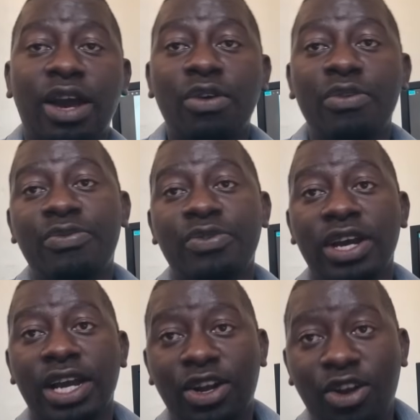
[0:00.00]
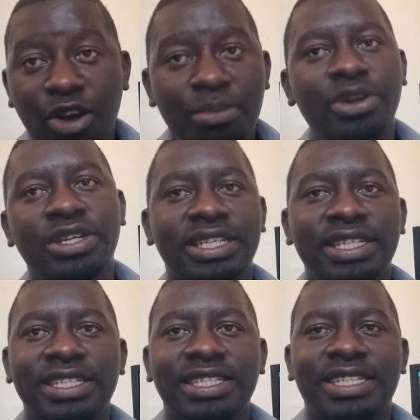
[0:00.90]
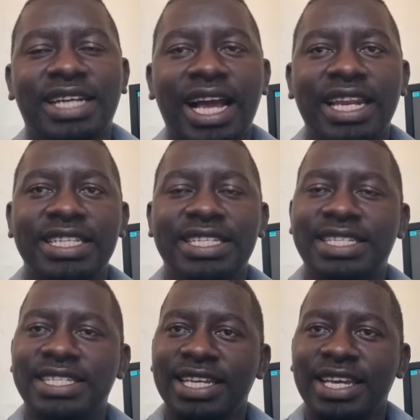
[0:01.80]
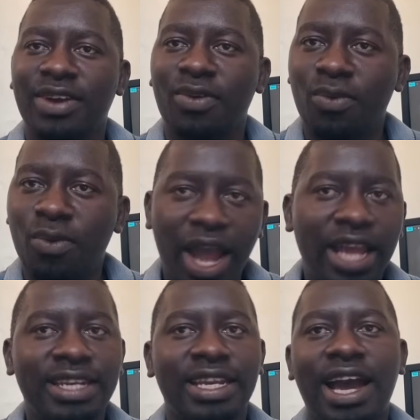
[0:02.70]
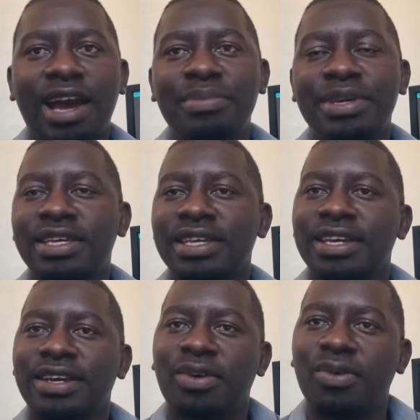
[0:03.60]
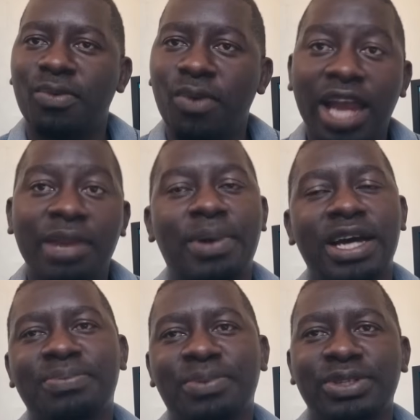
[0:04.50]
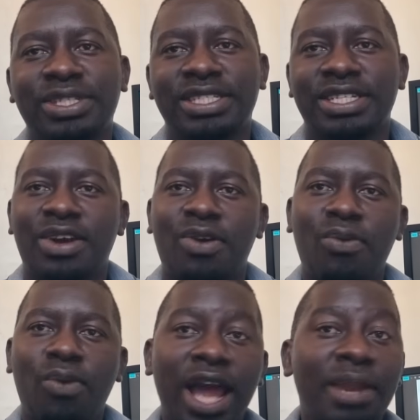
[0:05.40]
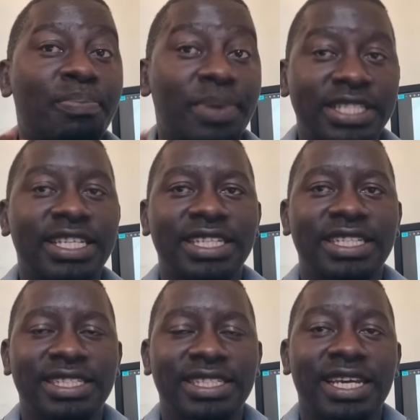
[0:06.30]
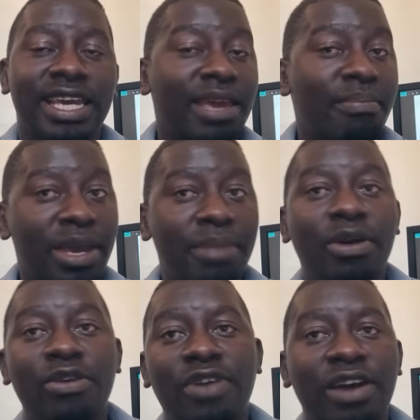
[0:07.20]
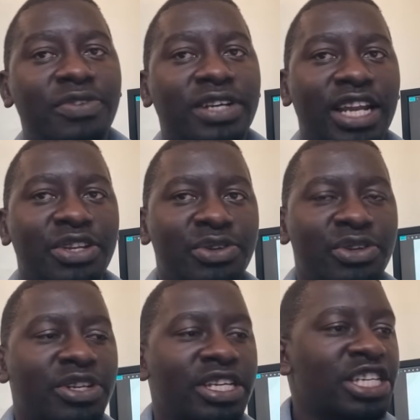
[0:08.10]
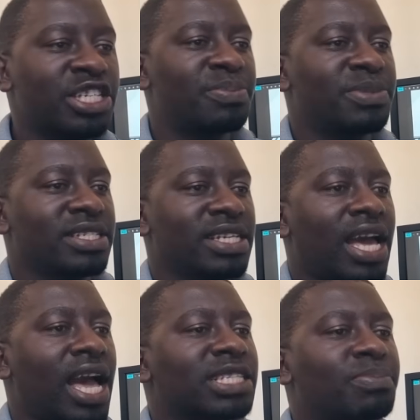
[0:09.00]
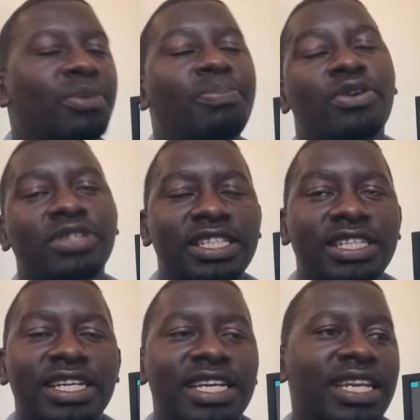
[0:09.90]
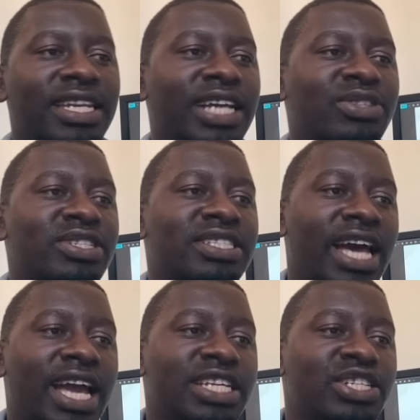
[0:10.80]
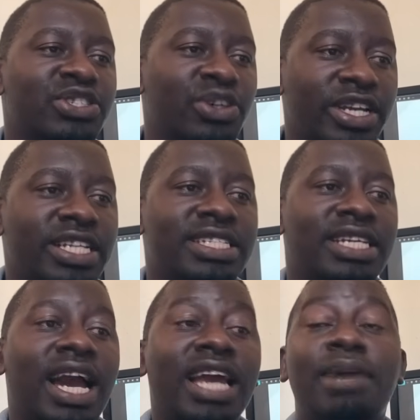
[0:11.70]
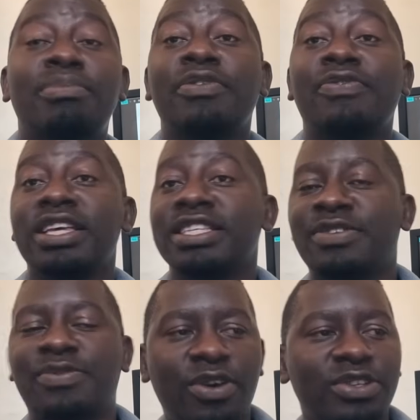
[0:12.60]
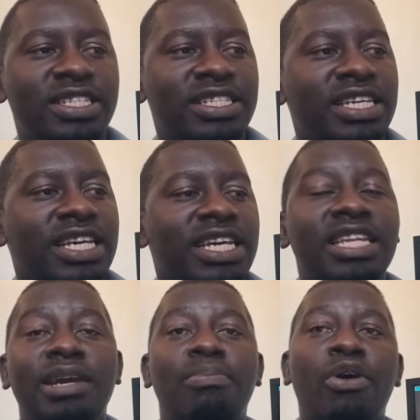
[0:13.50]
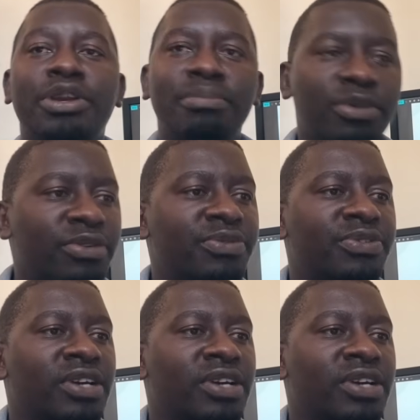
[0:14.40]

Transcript: of common currency, one army, one passport, one president. A member of African Union, Egypt, has proposed NATO-style Joint Arab Defense Force. In a bold move,